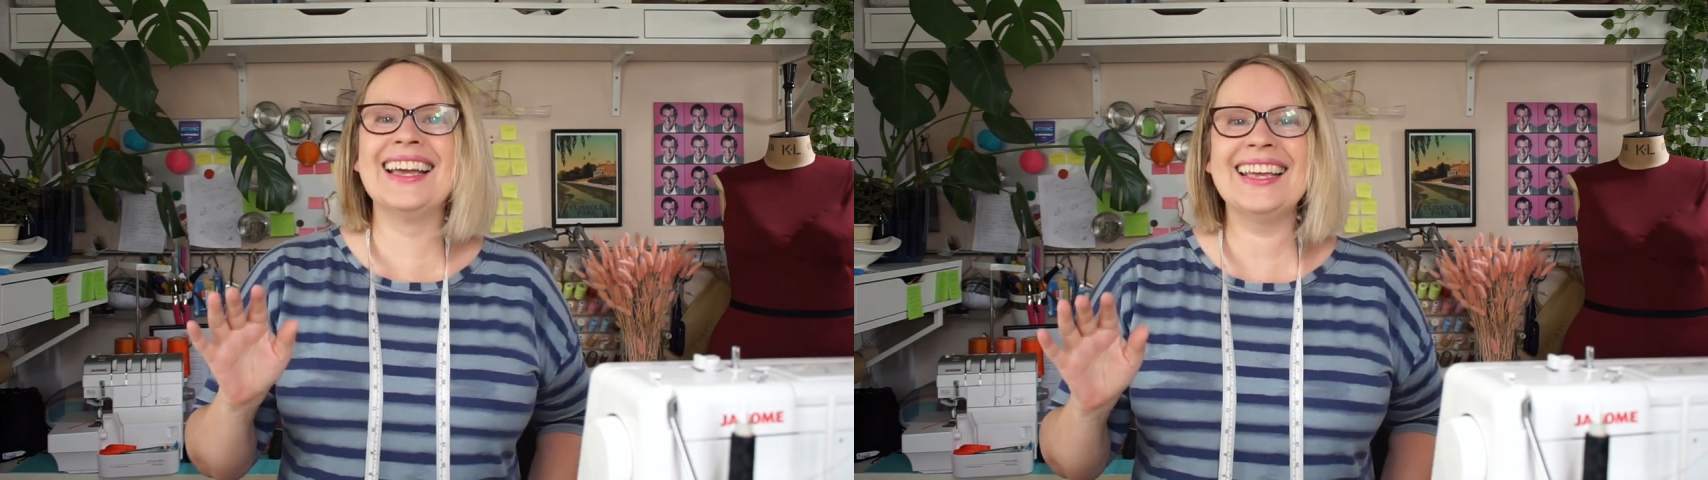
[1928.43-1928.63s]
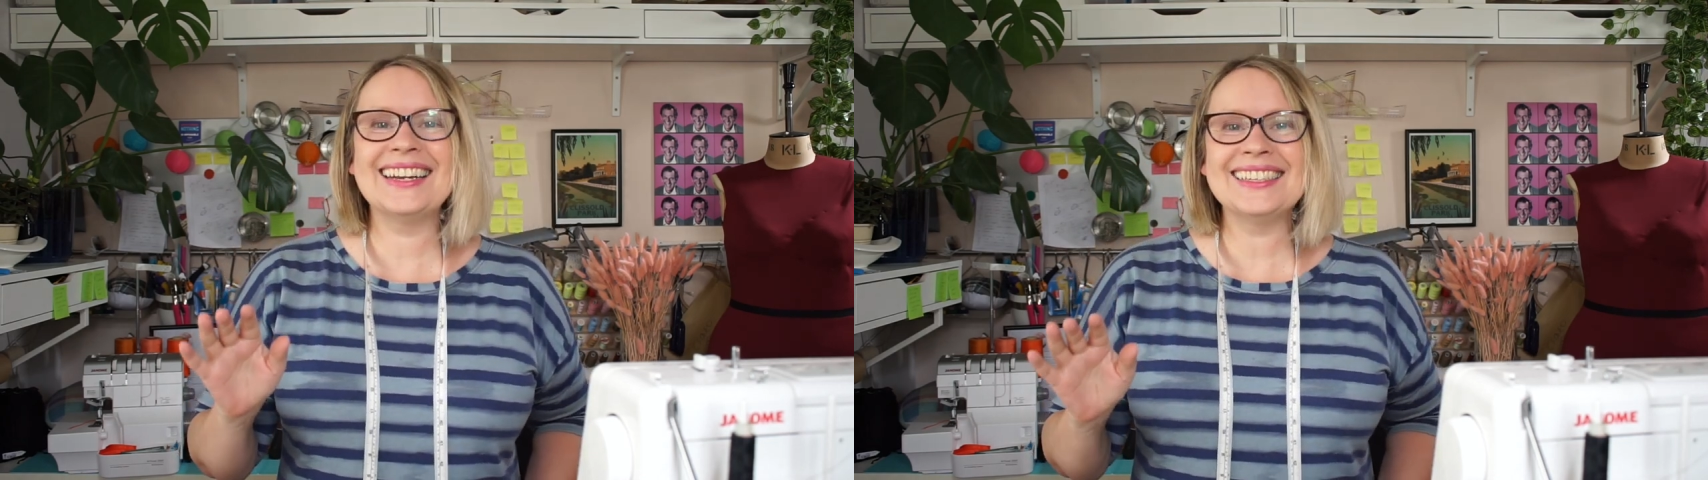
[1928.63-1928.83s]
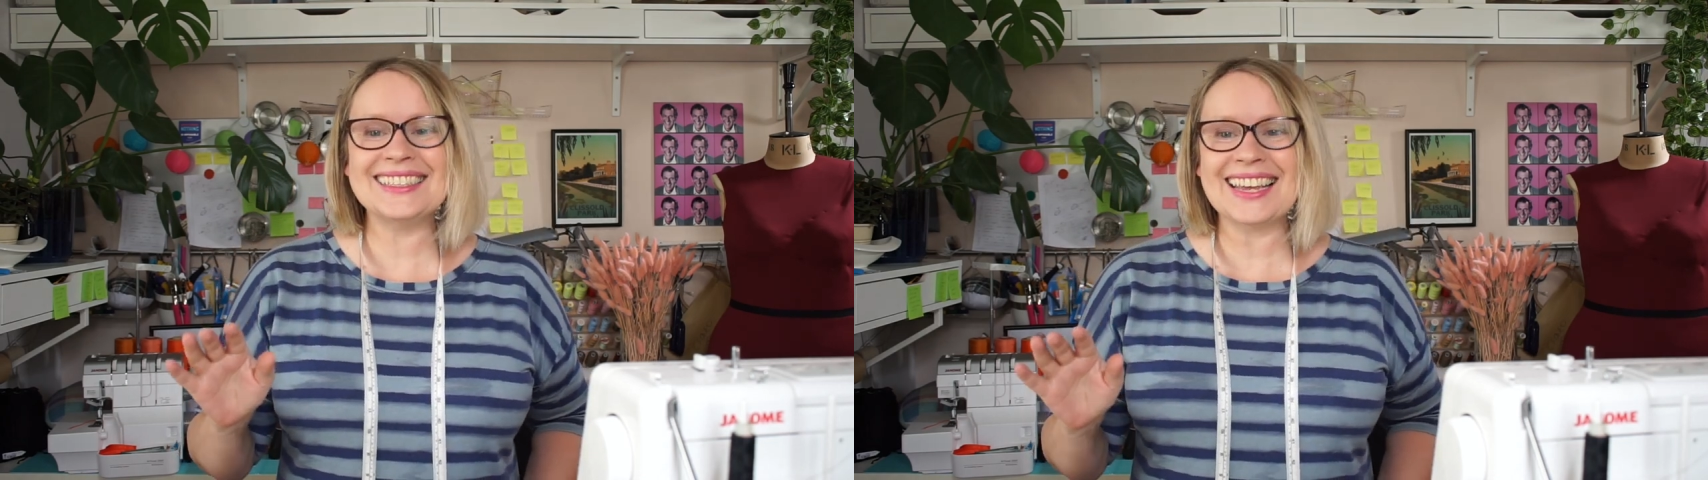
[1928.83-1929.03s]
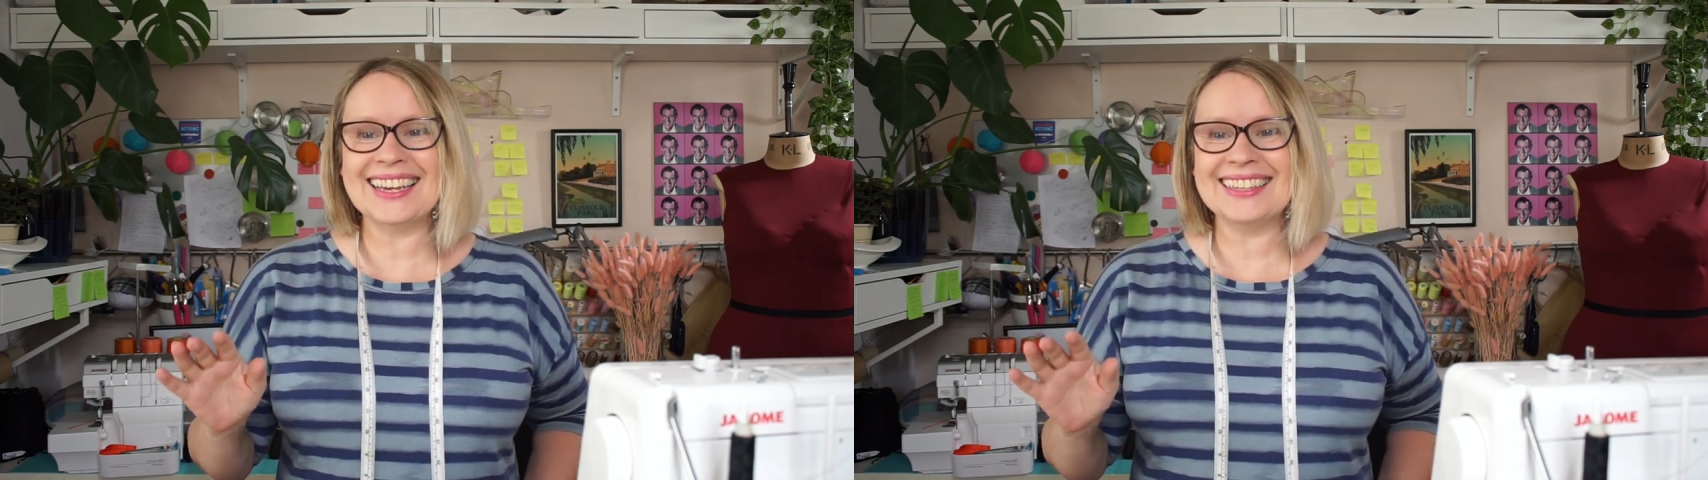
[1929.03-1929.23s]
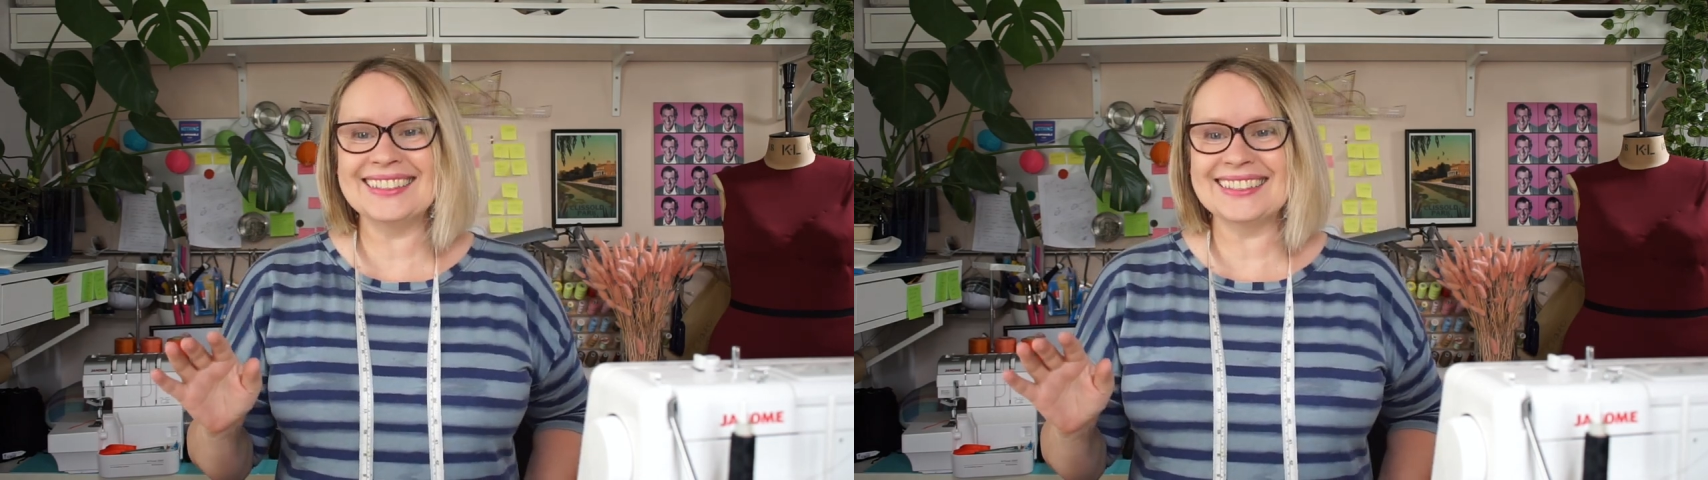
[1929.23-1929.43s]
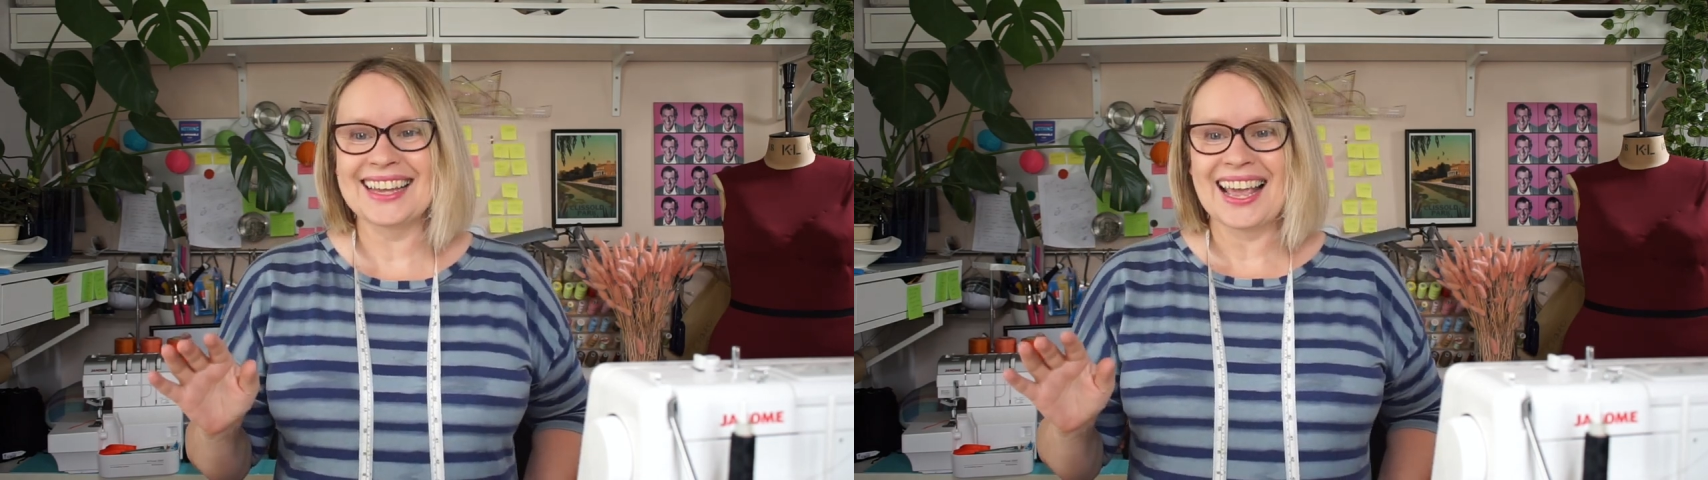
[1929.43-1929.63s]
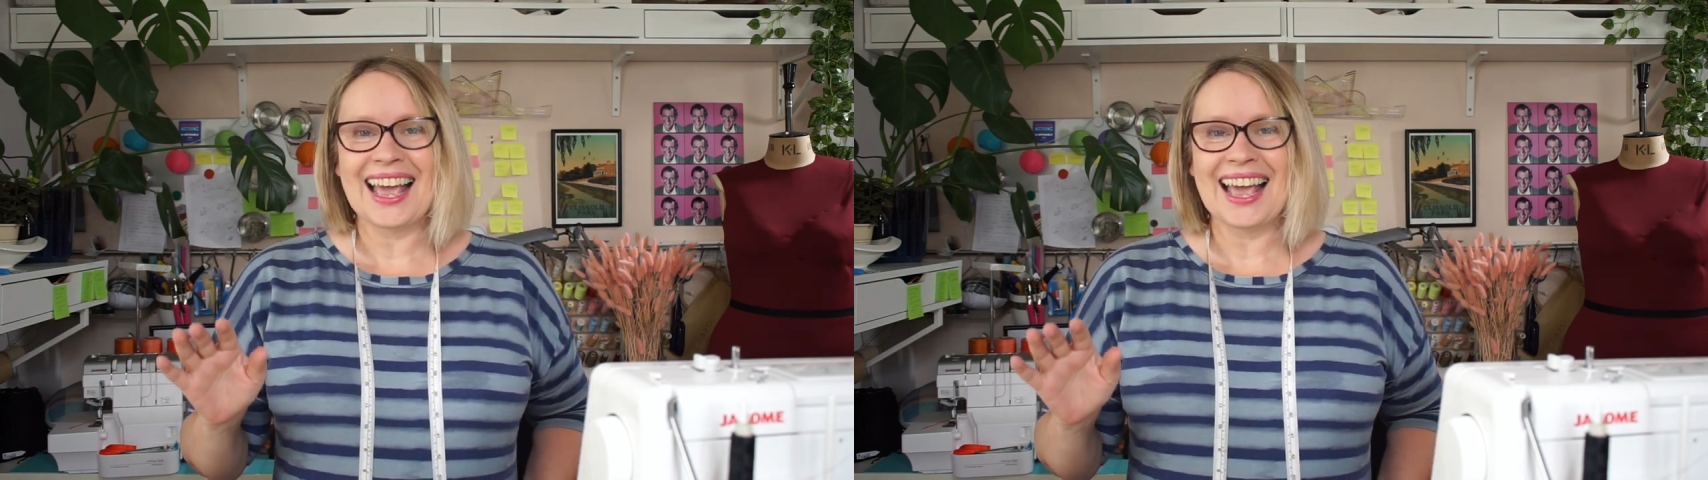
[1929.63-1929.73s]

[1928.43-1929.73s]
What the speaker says: in a second,